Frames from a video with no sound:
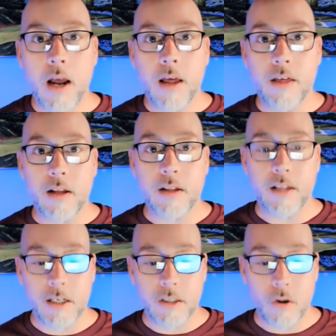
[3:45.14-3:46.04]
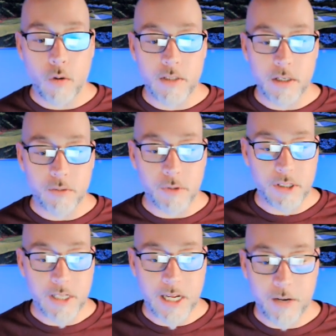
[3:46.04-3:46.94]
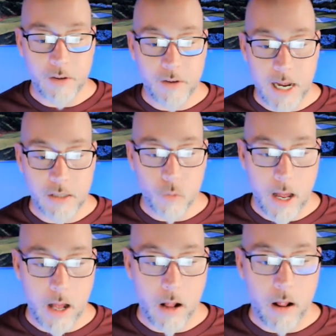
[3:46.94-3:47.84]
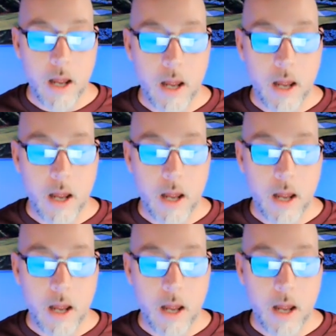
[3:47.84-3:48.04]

this horse is received as well.